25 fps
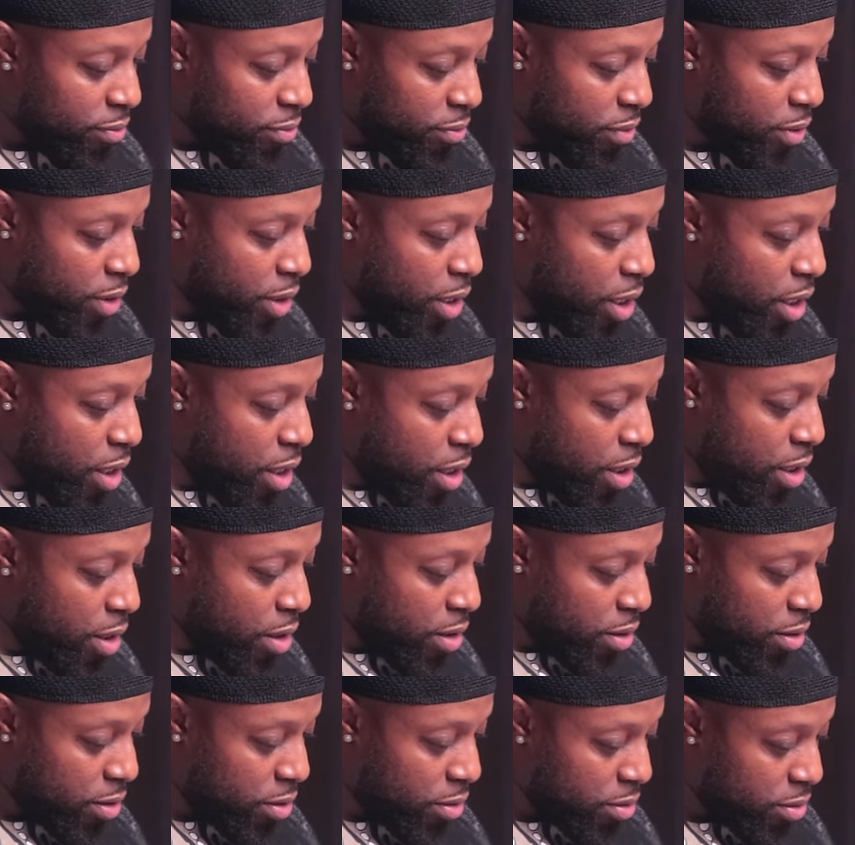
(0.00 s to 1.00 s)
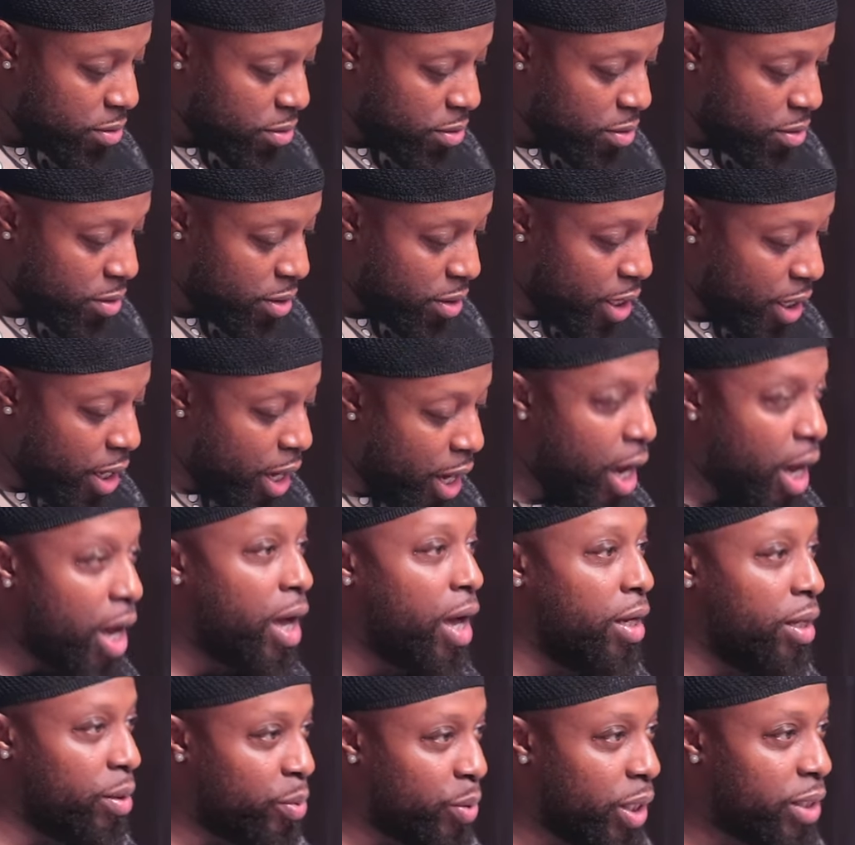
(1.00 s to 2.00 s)
Yeah.
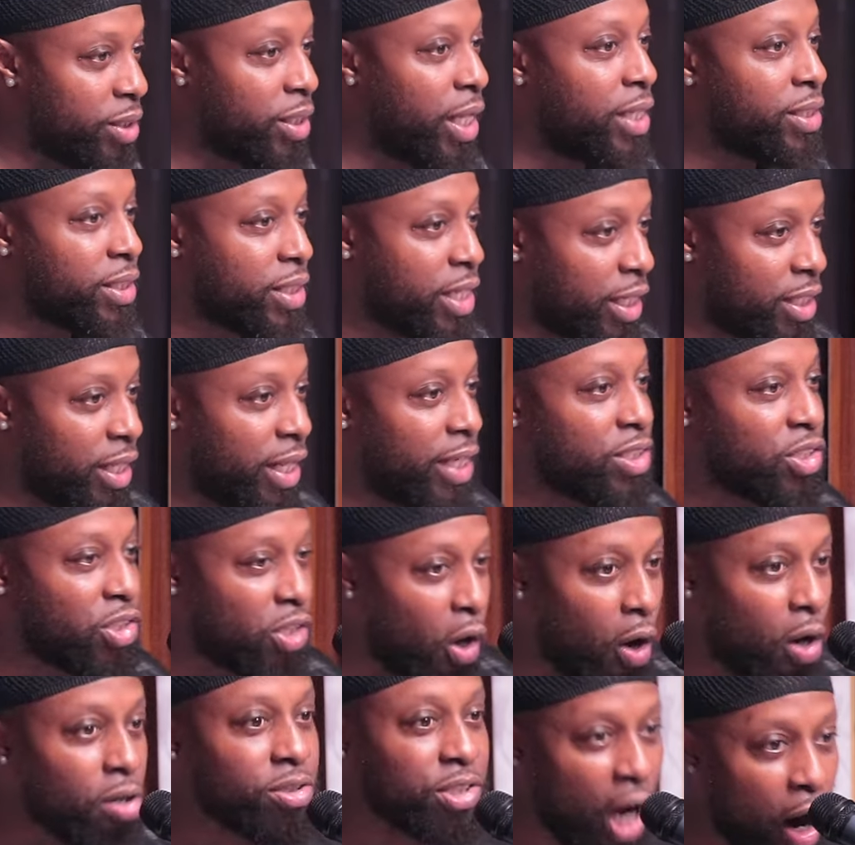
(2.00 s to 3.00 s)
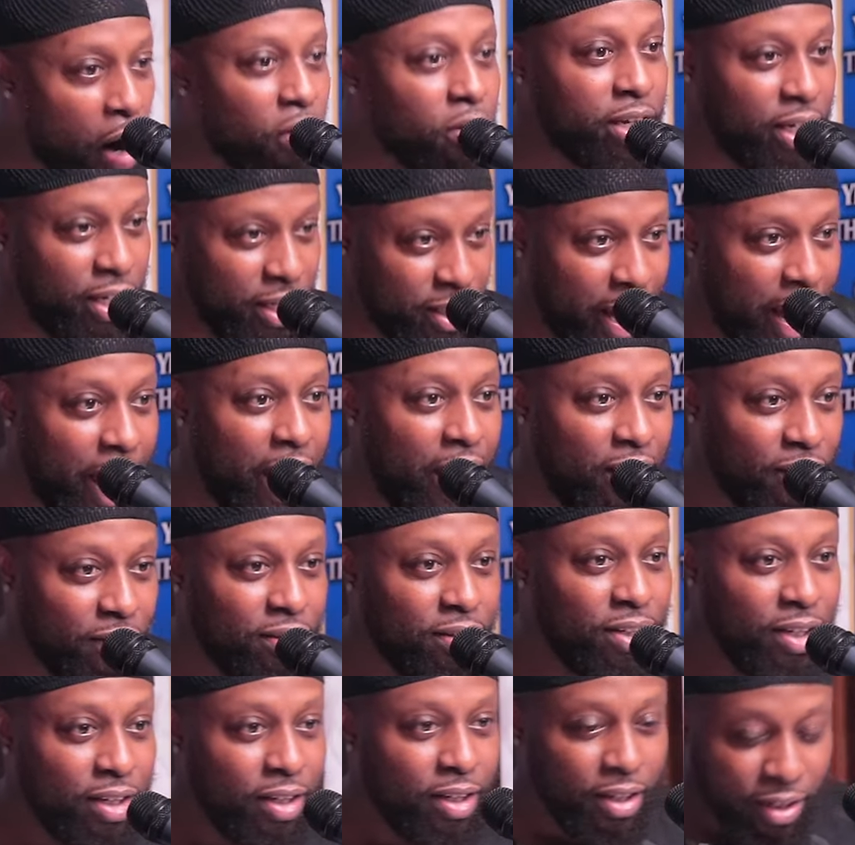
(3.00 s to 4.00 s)
Yeah. Let's, let's get let's talk turkey now.
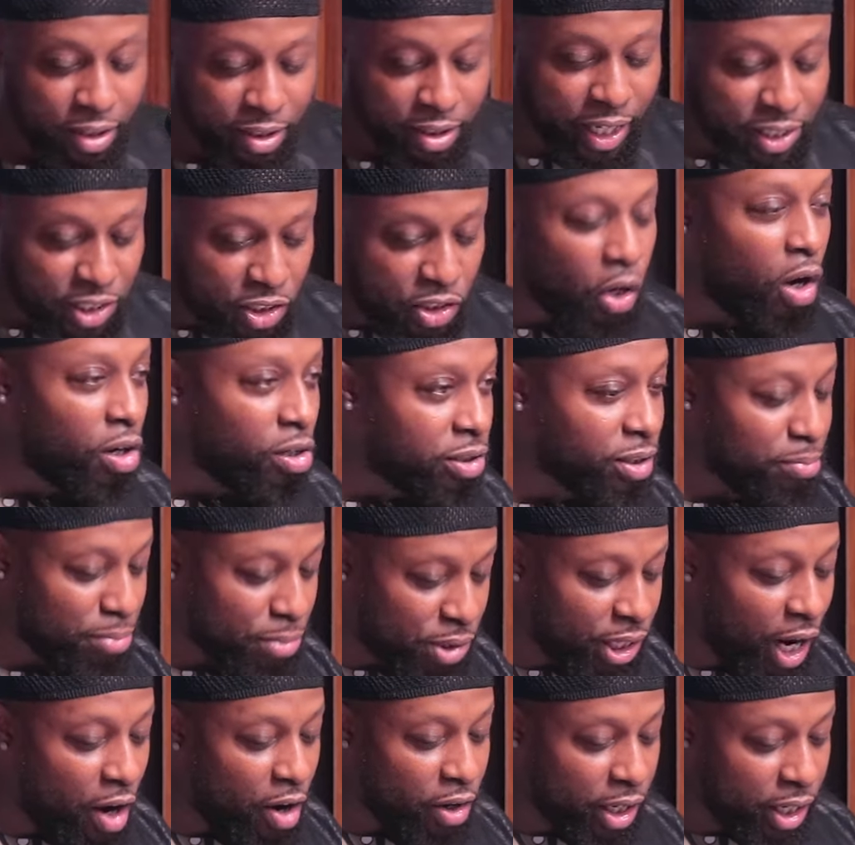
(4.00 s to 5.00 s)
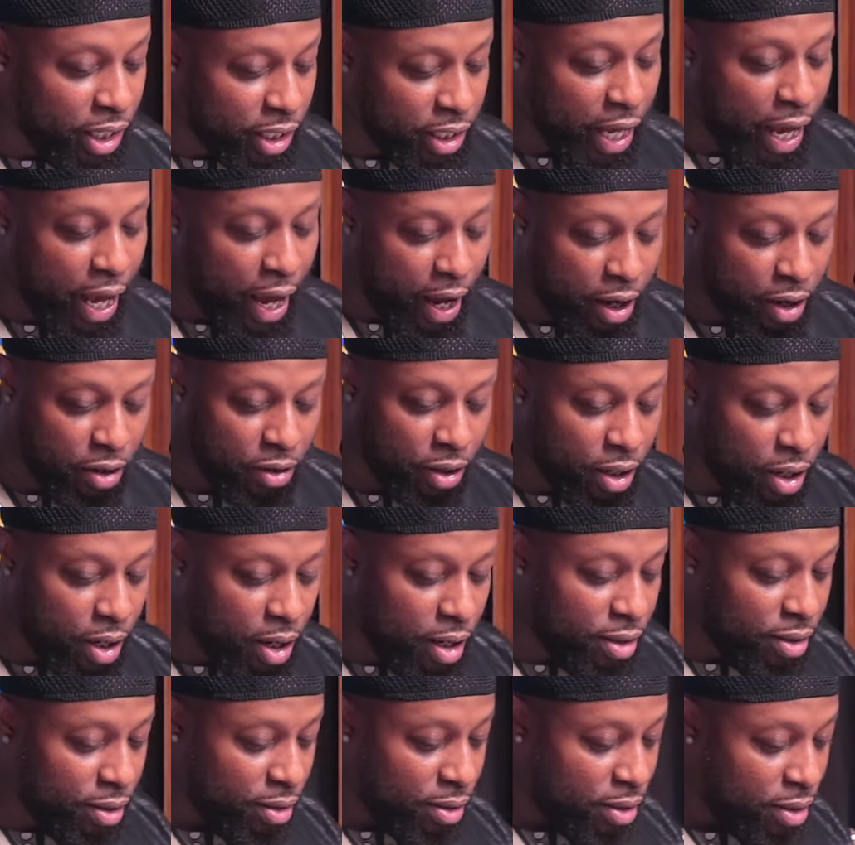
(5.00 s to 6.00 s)
Let's talk some turkey now,
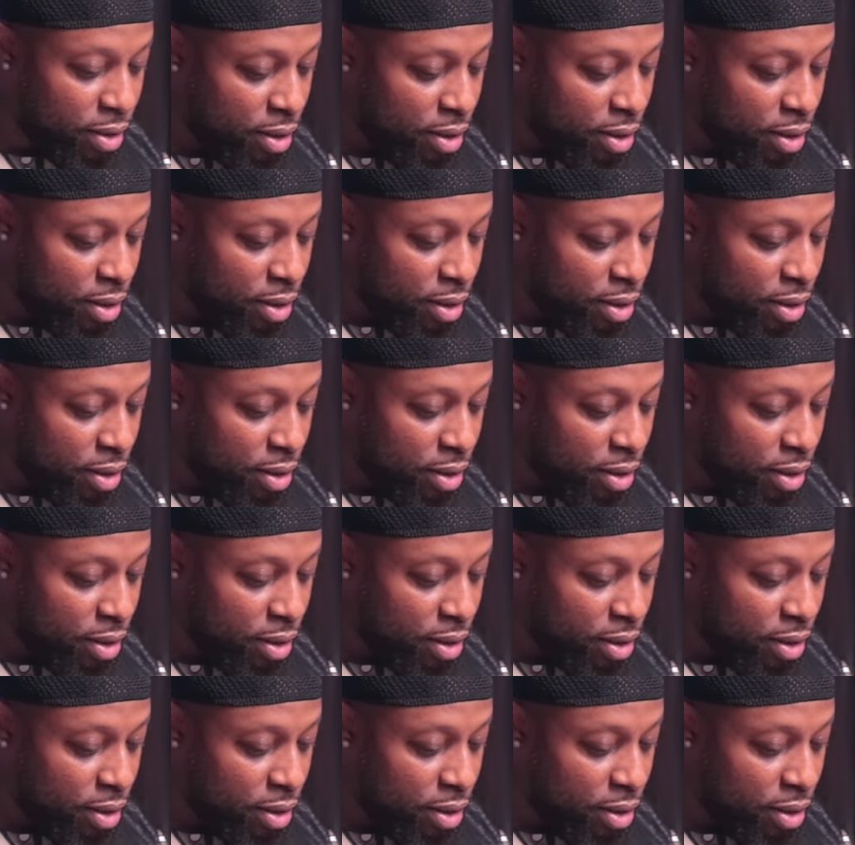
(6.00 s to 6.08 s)
huh?